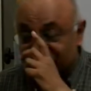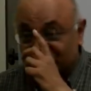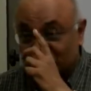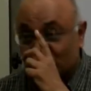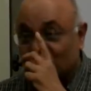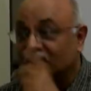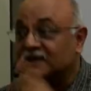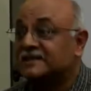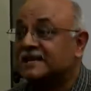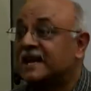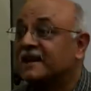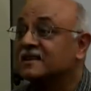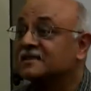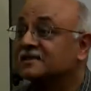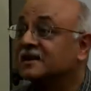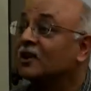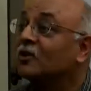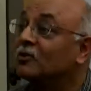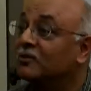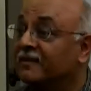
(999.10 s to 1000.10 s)
in the world taken as
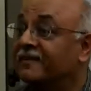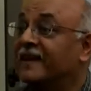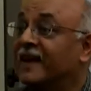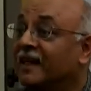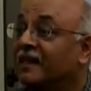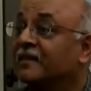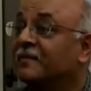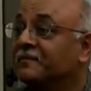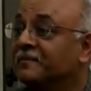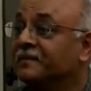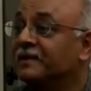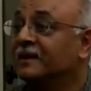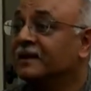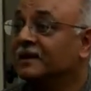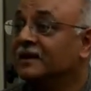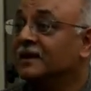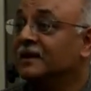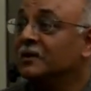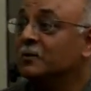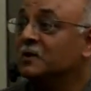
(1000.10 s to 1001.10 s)
a whole fell,
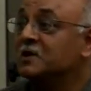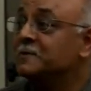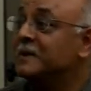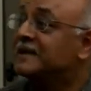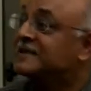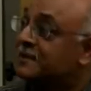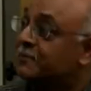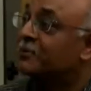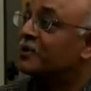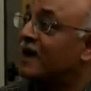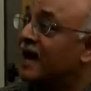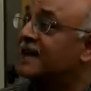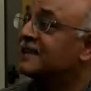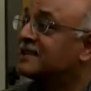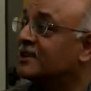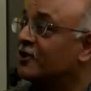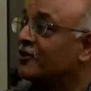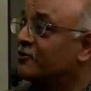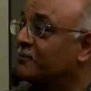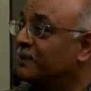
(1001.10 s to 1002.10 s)
which may surprise a
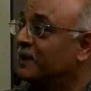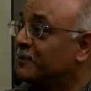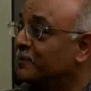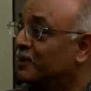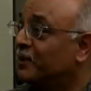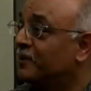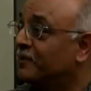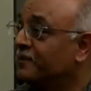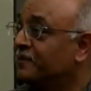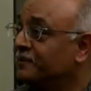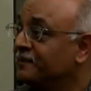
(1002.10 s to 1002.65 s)
lot of people.